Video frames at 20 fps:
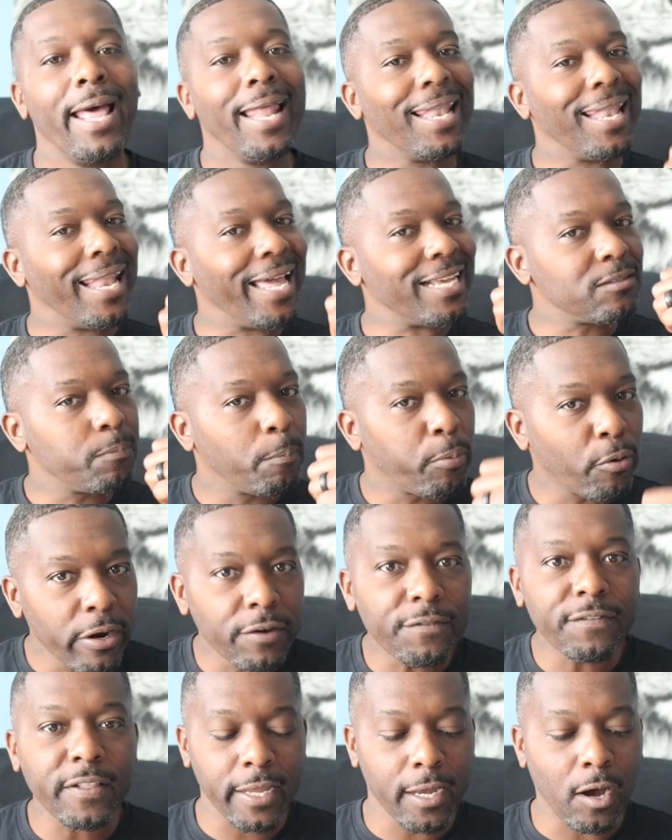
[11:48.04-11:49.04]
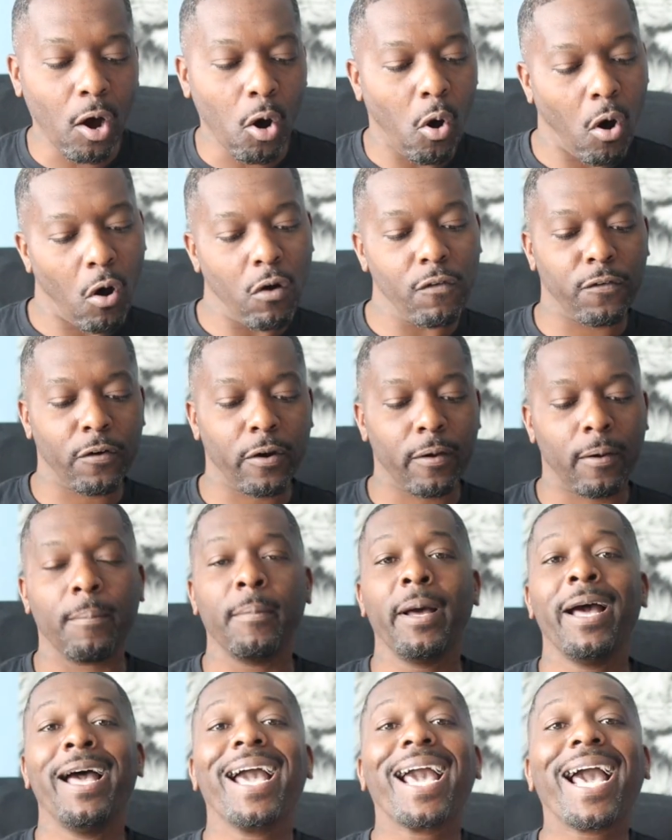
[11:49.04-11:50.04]
Let's briefly go over them.
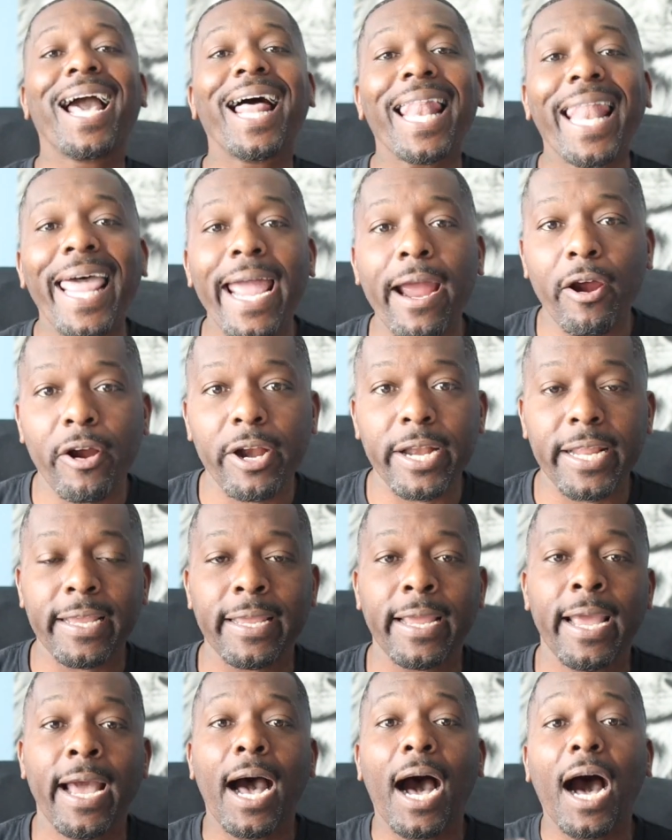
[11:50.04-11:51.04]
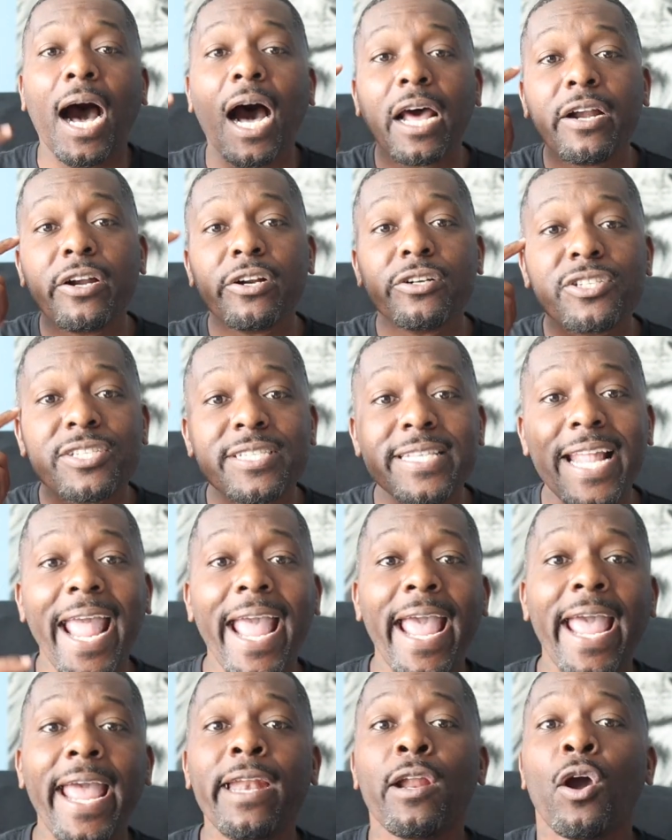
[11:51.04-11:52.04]
Clarity.
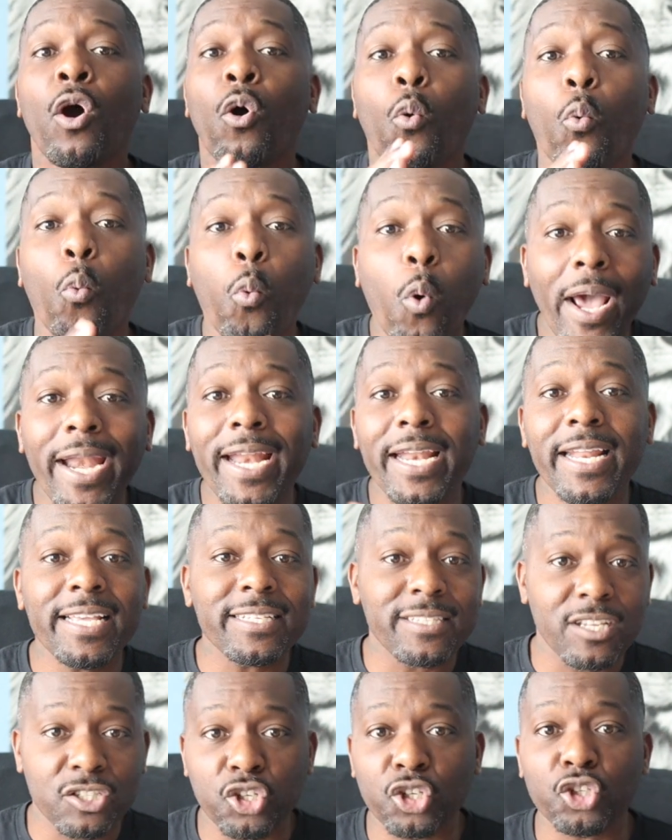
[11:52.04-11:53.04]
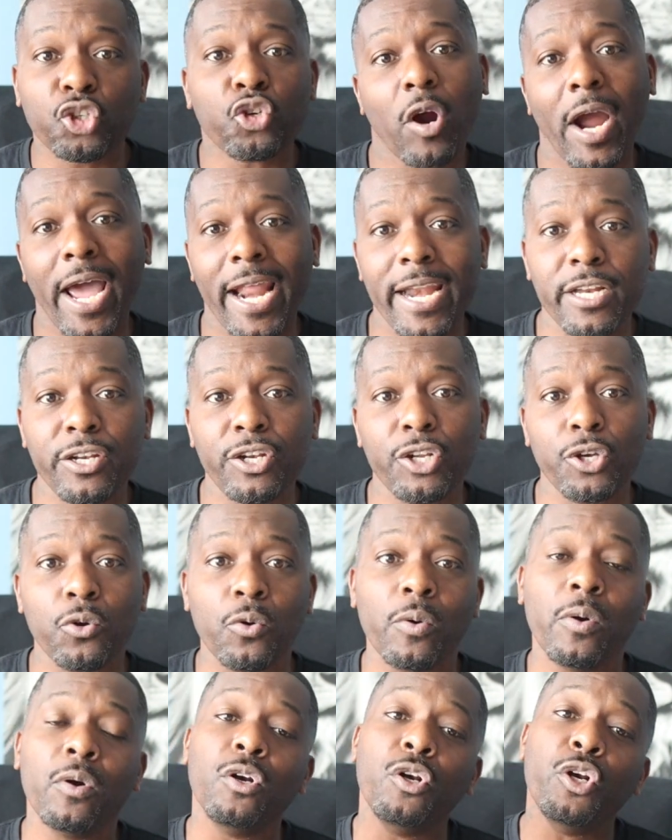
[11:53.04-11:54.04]
Understand what it is that you're trying to do.
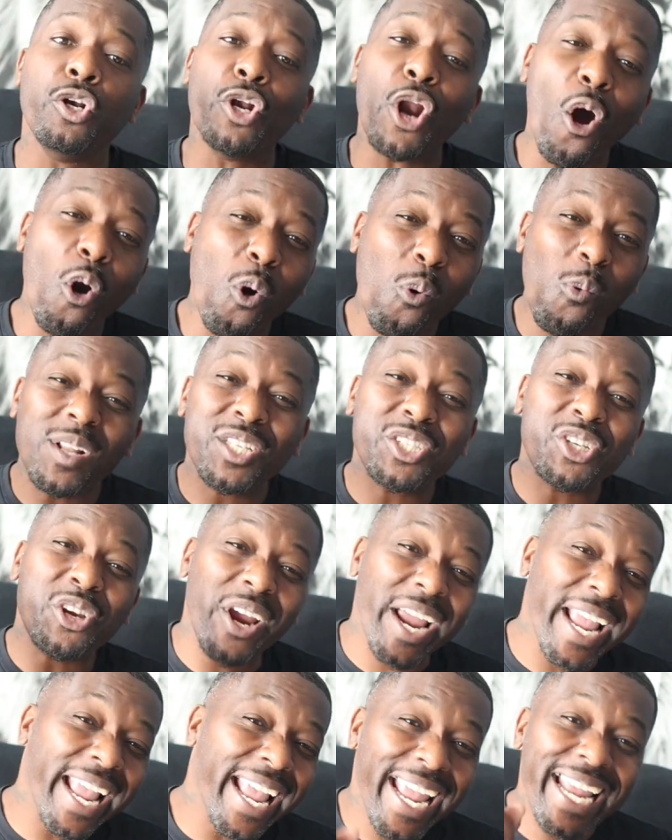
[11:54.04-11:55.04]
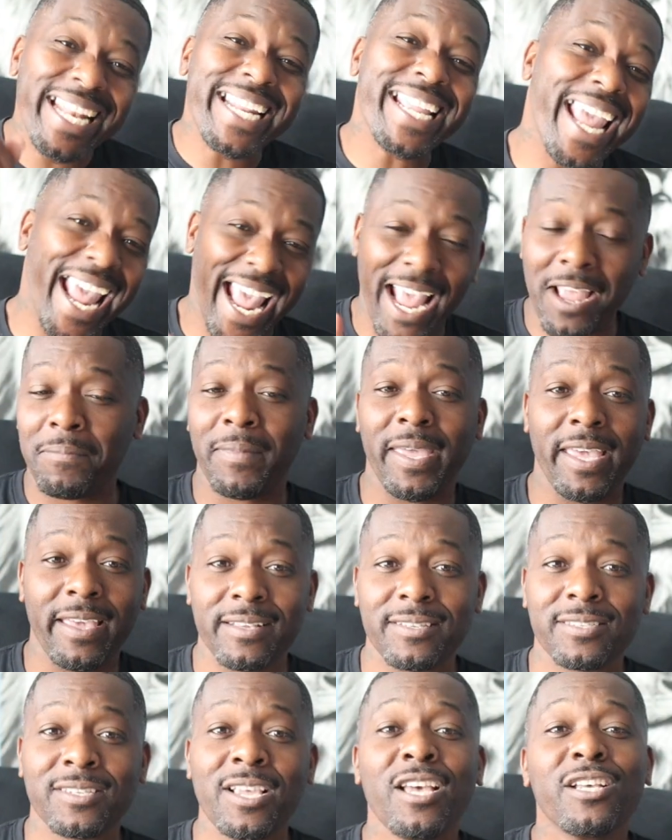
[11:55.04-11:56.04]
Know what your end game
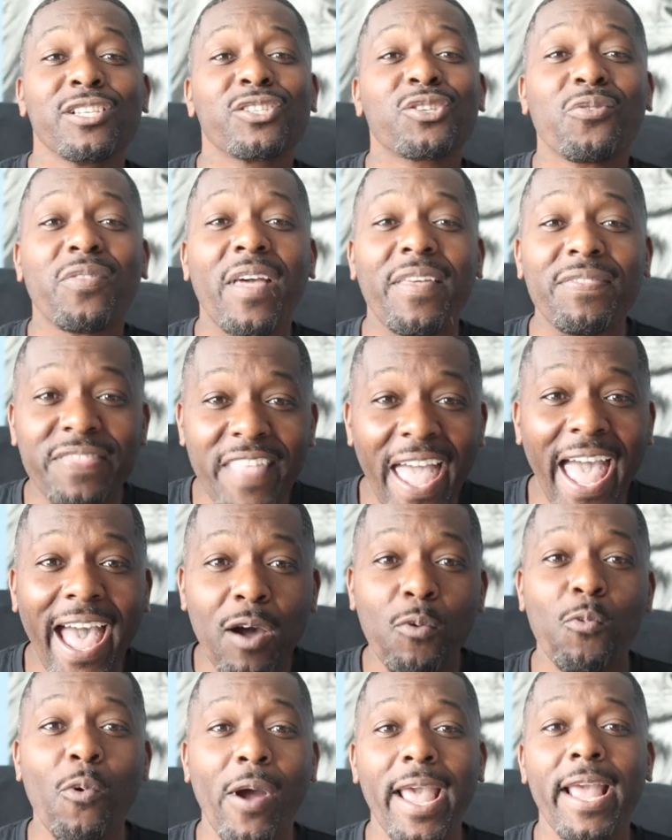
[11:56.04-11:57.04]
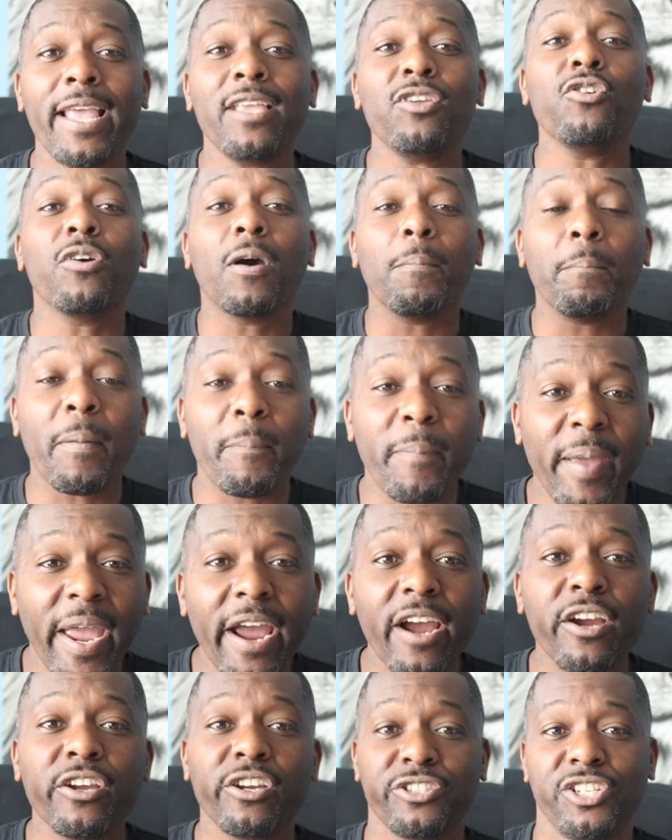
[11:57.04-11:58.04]
is so that way you can
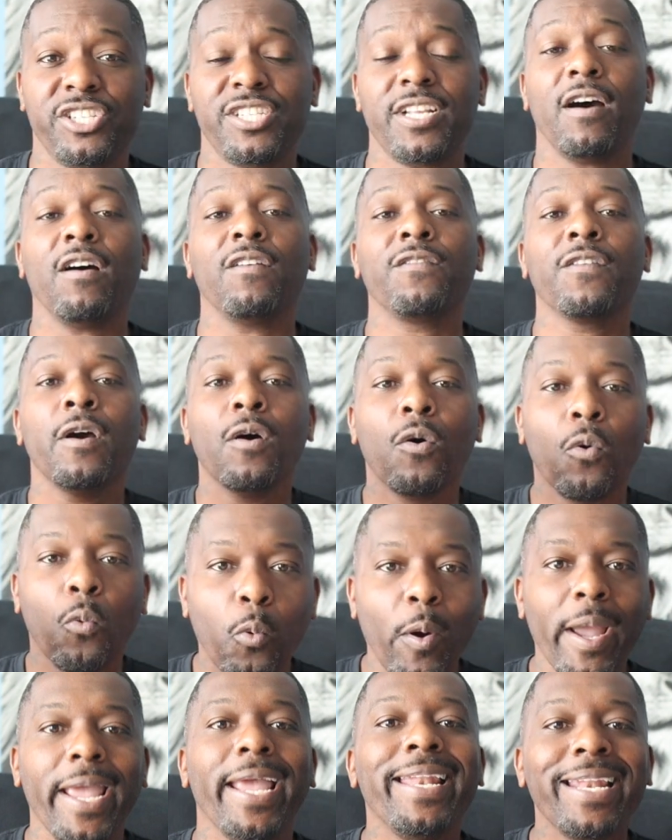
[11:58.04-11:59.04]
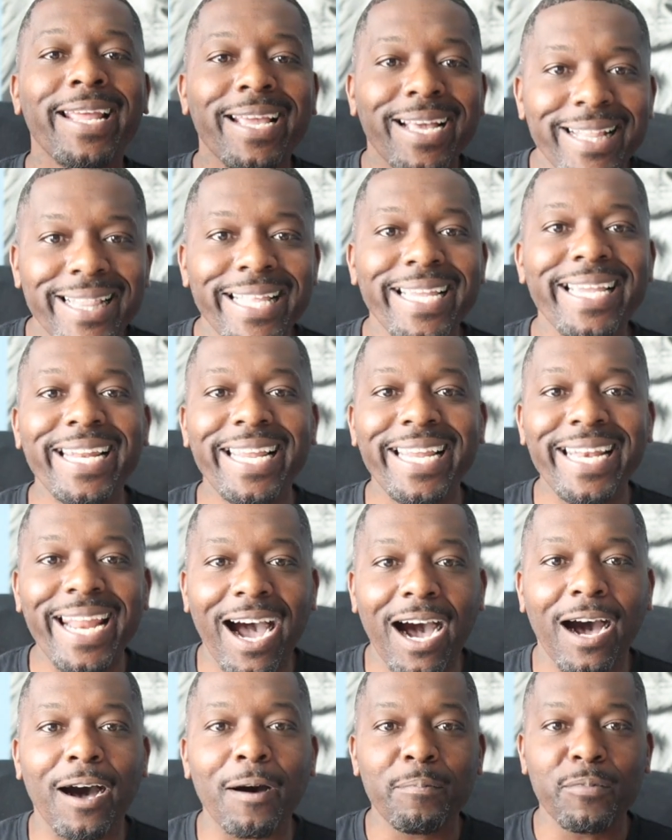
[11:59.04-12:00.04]
prepare yourself when cleaning
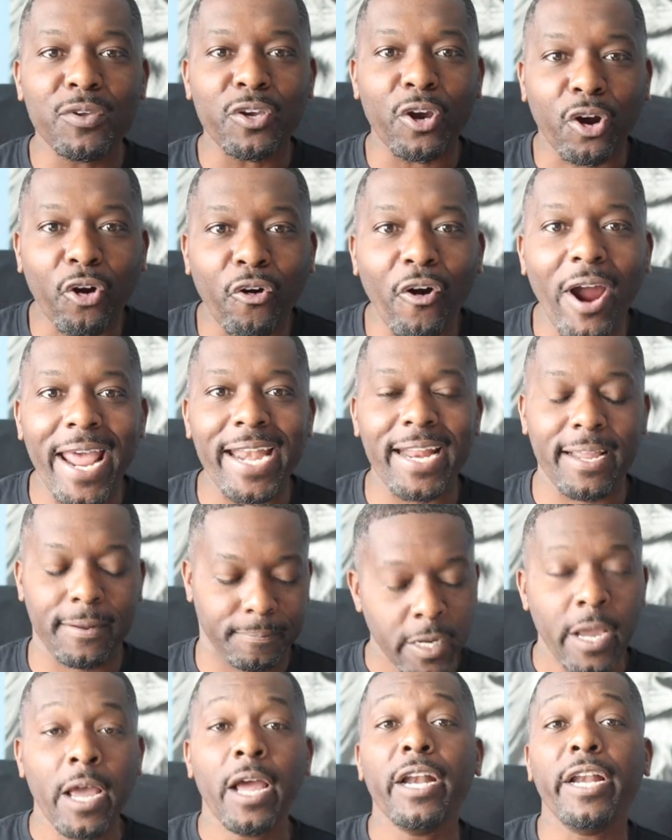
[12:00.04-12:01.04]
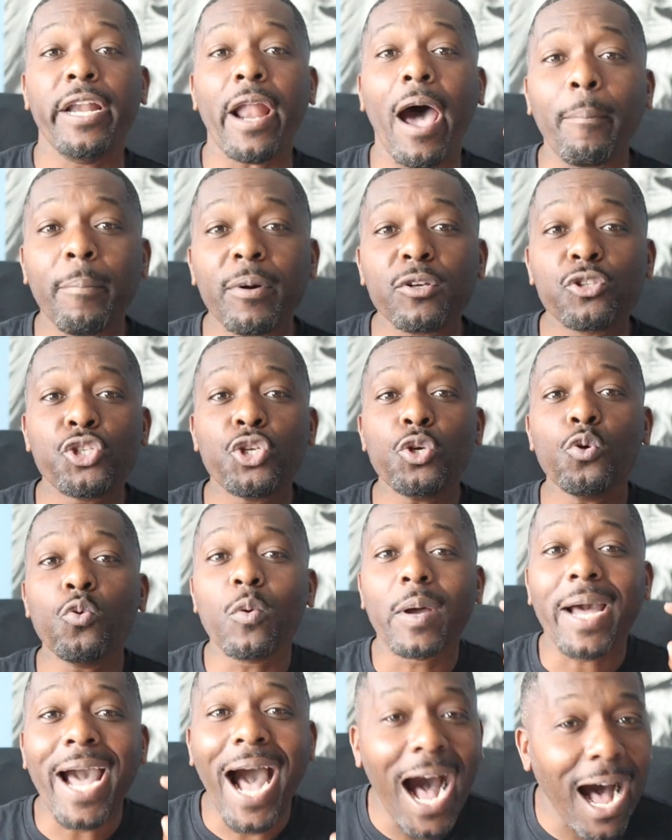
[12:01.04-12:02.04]
up your credit. Number
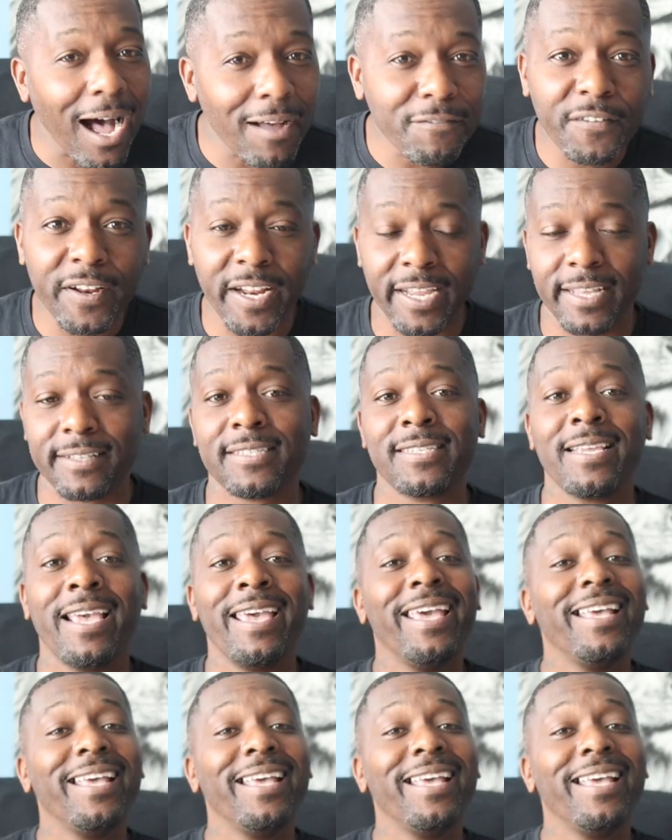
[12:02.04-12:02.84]
2, confidence.